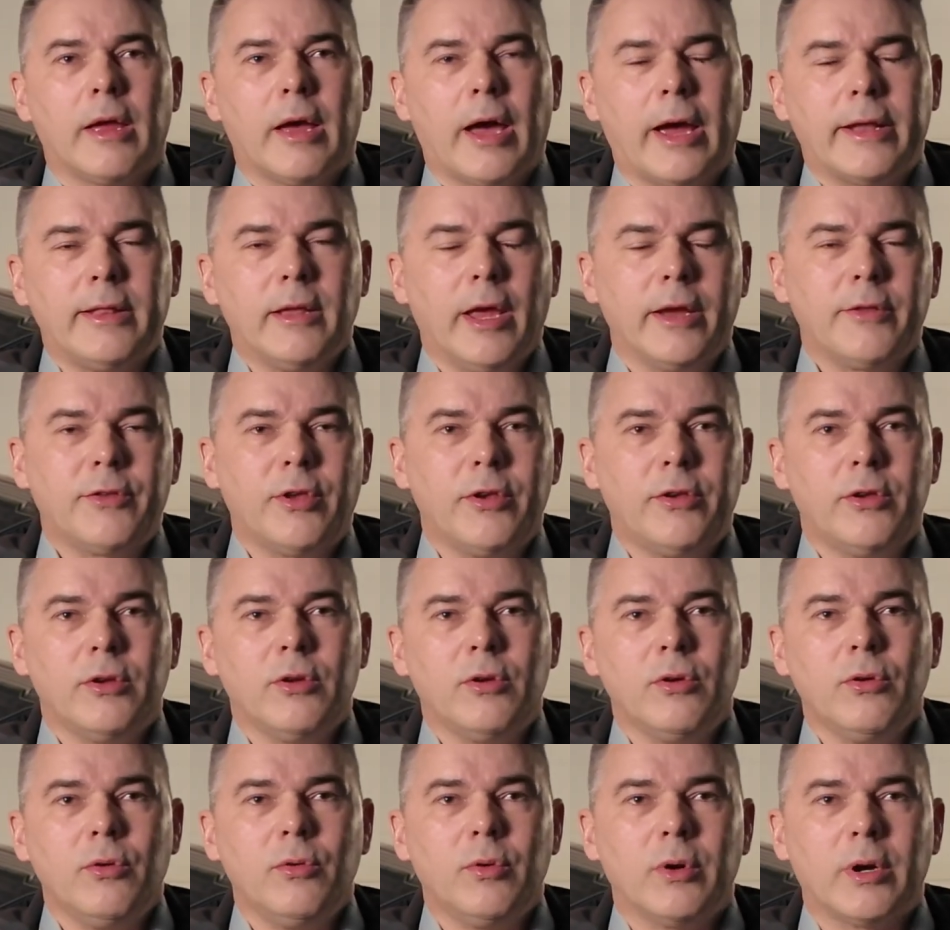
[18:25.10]
I'd like to
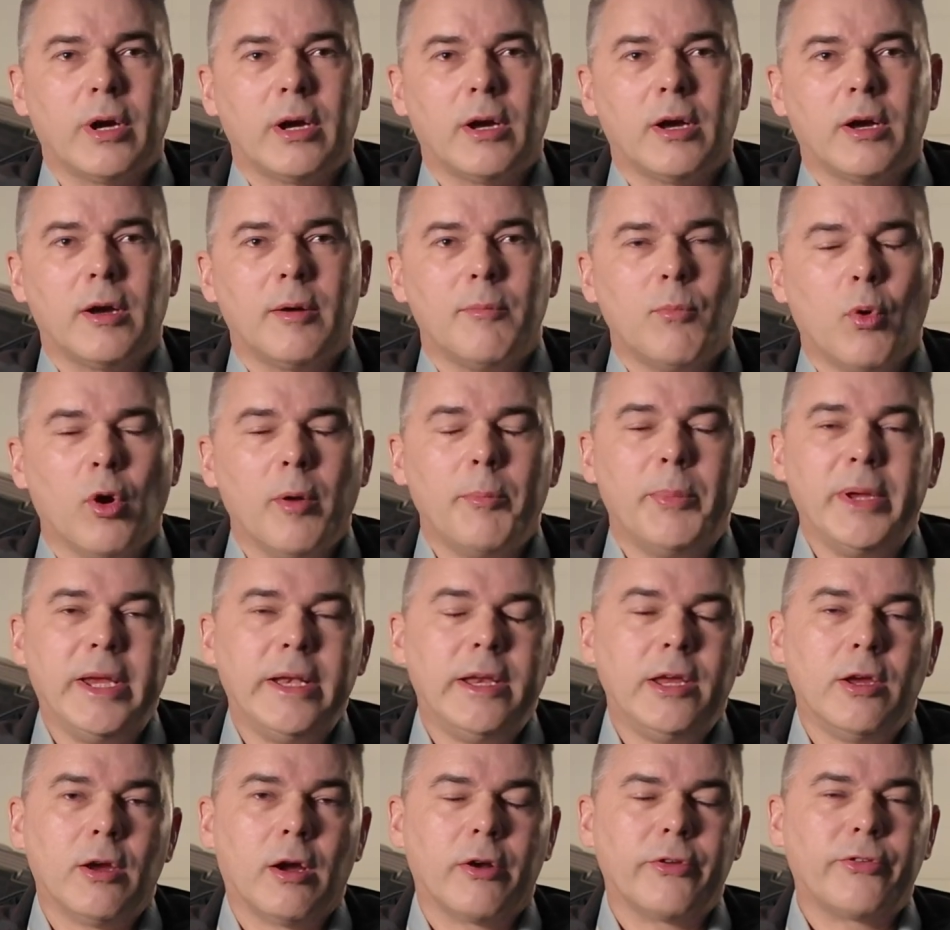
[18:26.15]
do more
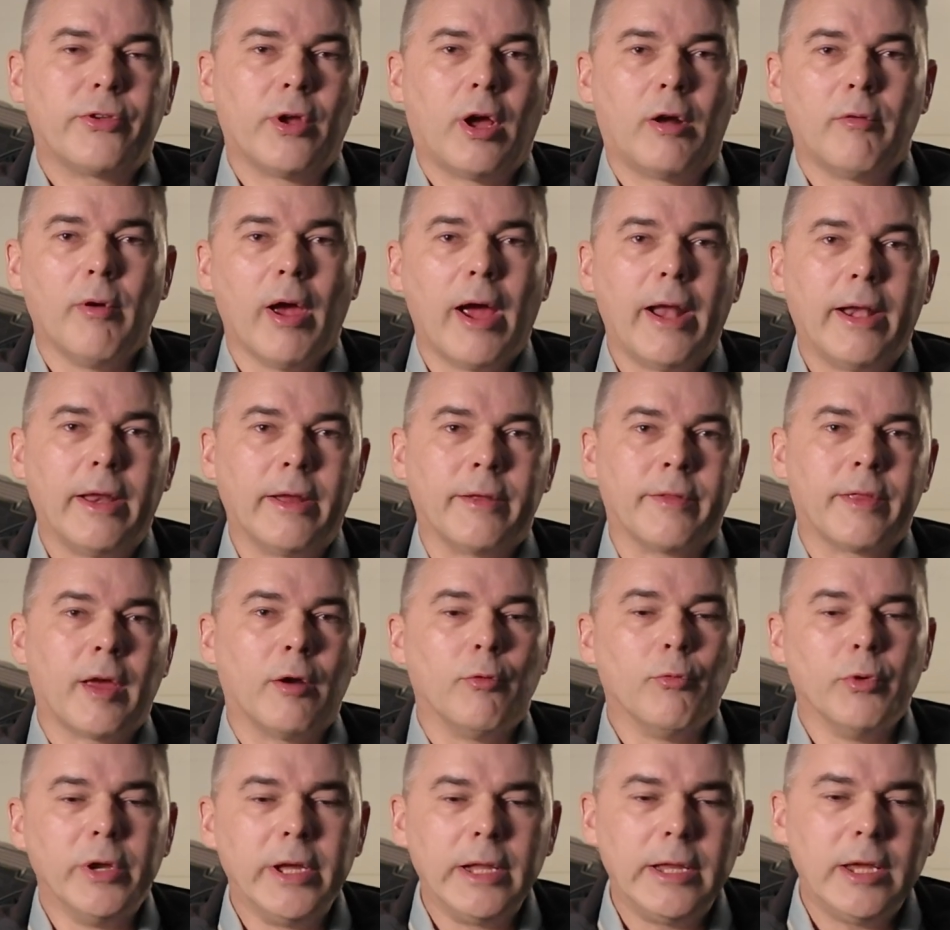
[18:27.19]
BDR style riding.
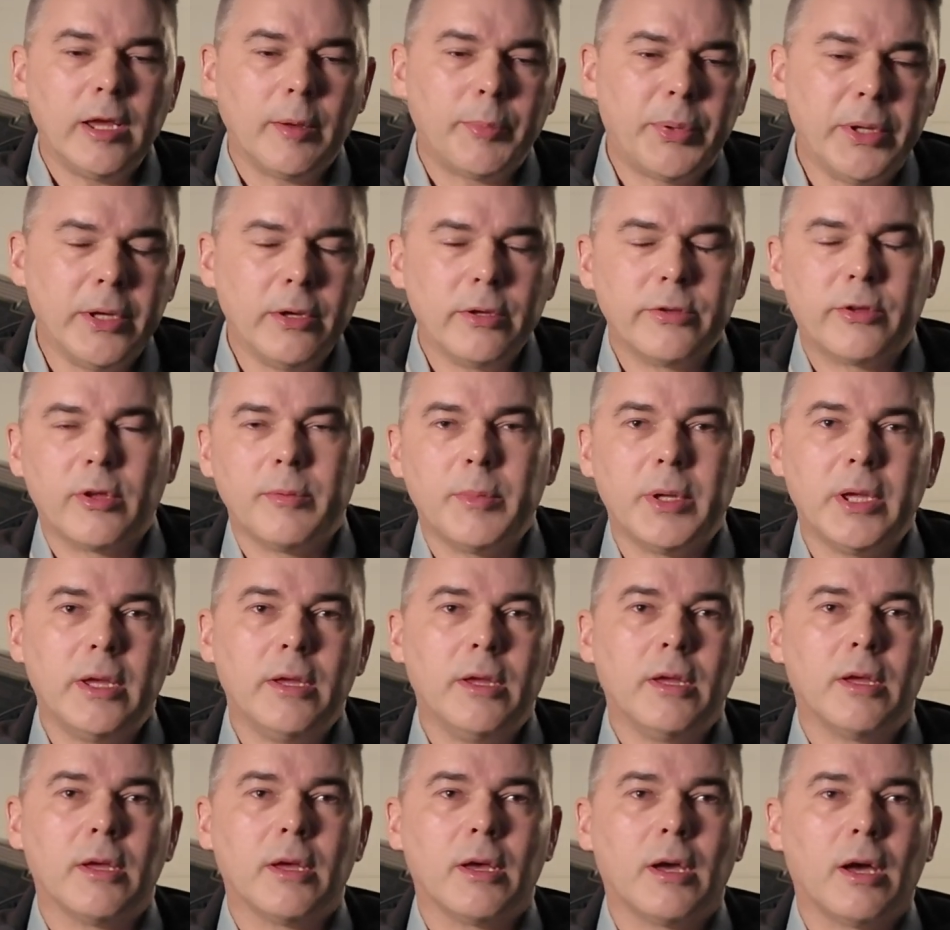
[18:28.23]
That really appealed to
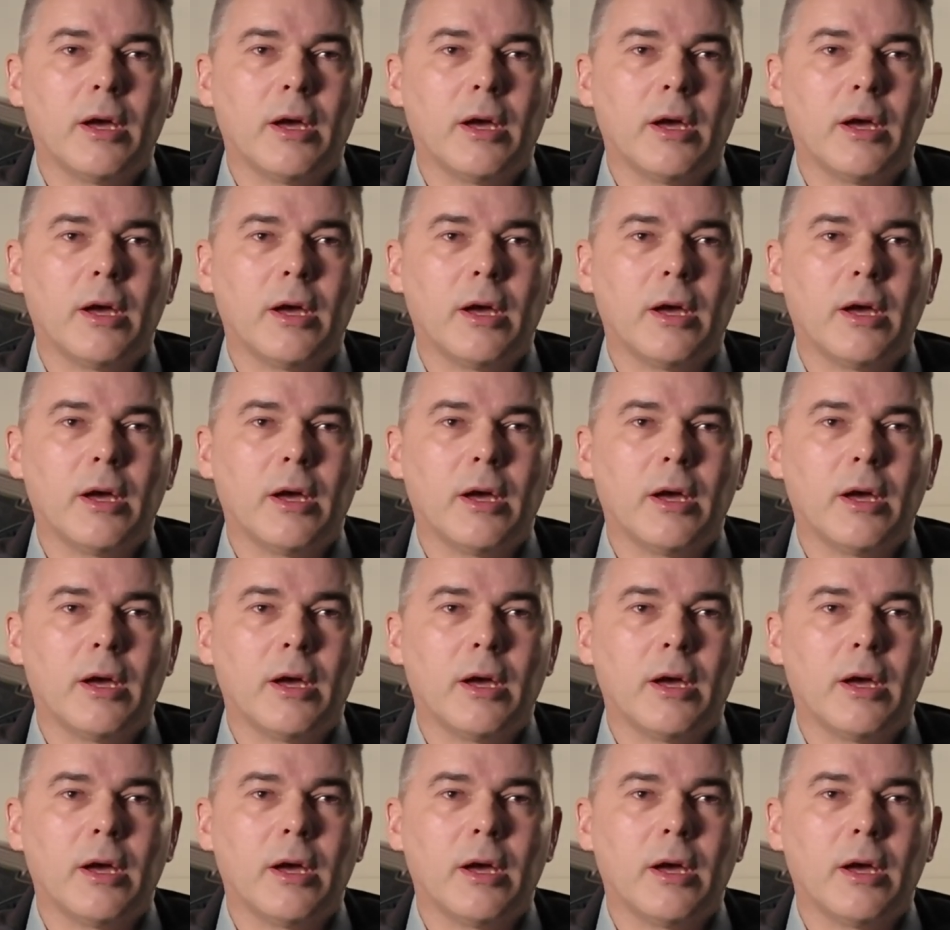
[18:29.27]
me.